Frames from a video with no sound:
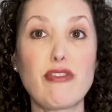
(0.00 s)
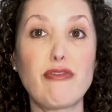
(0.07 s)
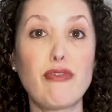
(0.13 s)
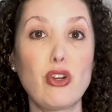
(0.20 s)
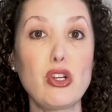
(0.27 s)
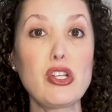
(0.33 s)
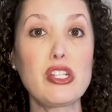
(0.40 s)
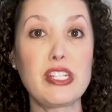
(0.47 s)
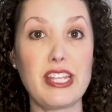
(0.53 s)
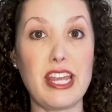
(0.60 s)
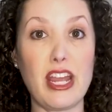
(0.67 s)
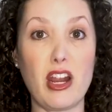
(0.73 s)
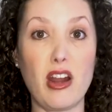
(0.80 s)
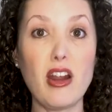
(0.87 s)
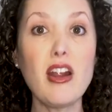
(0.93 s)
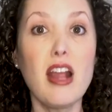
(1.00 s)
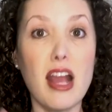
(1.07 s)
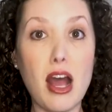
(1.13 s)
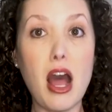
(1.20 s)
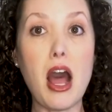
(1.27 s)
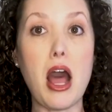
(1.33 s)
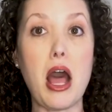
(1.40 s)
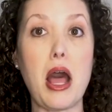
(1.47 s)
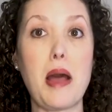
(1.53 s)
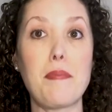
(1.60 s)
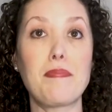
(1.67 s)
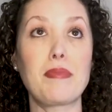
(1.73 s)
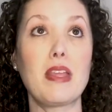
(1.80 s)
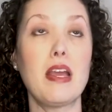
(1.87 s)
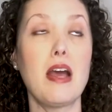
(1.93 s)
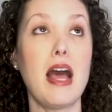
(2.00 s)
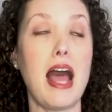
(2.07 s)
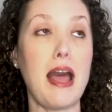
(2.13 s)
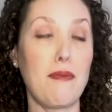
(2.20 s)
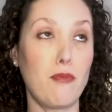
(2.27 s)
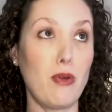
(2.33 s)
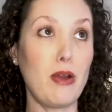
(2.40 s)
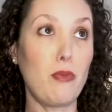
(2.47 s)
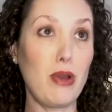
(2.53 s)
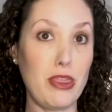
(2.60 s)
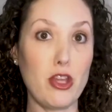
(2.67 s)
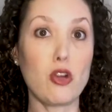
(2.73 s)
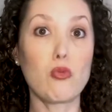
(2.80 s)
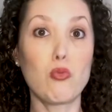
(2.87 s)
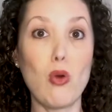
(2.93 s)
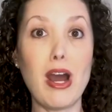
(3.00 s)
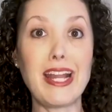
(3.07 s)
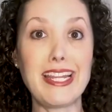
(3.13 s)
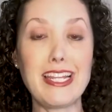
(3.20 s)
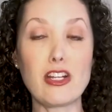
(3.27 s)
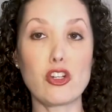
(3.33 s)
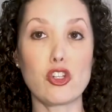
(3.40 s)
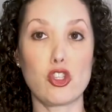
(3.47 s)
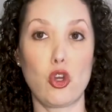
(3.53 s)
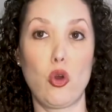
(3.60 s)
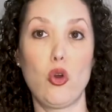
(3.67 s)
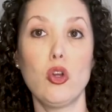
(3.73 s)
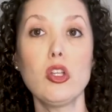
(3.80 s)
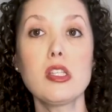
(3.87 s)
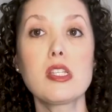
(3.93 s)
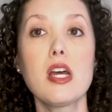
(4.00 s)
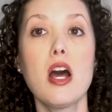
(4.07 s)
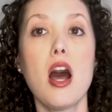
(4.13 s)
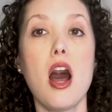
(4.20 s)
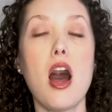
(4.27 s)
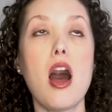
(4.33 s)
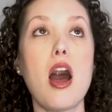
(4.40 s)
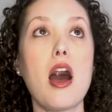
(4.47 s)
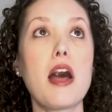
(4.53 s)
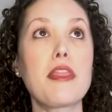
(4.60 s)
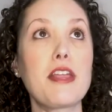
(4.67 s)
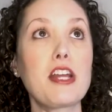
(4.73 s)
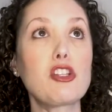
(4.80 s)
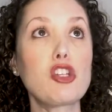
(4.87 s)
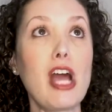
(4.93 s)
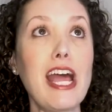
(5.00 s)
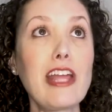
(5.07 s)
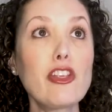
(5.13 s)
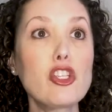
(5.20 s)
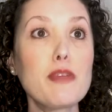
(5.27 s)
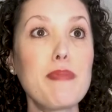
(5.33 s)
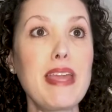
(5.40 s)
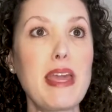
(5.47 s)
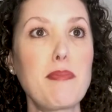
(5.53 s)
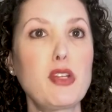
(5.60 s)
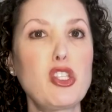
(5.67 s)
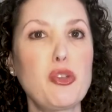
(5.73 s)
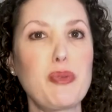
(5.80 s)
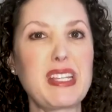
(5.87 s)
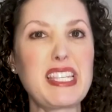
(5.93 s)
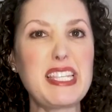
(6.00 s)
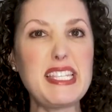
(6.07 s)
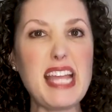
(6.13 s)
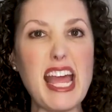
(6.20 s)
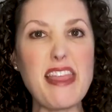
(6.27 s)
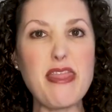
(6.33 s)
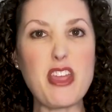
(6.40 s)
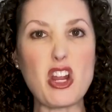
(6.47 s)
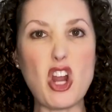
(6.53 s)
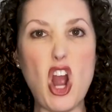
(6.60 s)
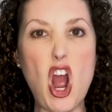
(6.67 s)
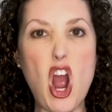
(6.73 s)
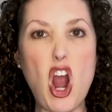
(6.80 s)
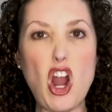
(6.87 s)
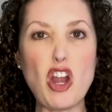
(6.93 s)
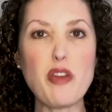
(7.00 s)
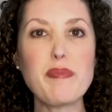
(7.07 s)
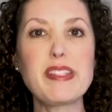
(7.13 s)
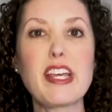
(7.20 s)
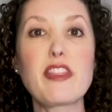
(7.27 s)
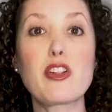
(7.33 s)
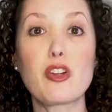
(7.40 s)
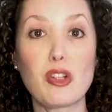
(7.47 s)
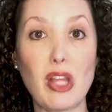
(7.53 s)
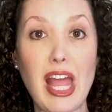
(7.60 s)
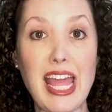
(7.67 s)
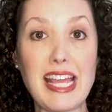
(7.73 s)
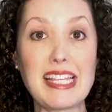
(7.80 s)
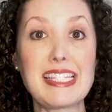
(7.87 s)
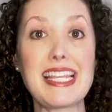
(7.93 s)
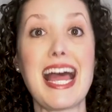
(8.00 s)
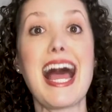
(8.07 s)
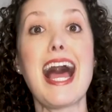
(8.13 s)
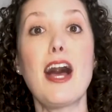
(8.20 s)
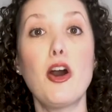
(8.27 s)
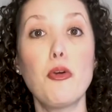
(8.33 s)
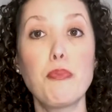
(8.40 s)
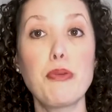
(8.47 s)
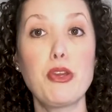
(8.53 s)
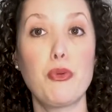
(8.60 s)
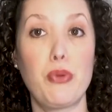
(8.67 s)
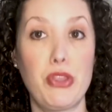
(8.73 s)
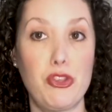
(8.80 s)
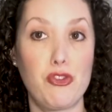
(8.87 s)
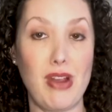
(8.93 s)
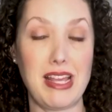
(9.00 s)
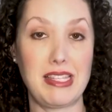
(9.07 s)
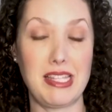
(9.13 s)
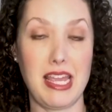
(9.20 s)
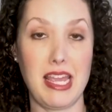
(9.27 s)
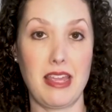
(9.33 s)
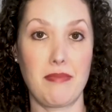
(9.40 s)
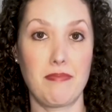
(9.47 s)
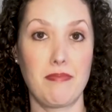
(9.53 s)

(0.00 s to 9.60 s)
first year, when they're 1 year old, that child should be able to extend their arms and their legs to help you with dressing.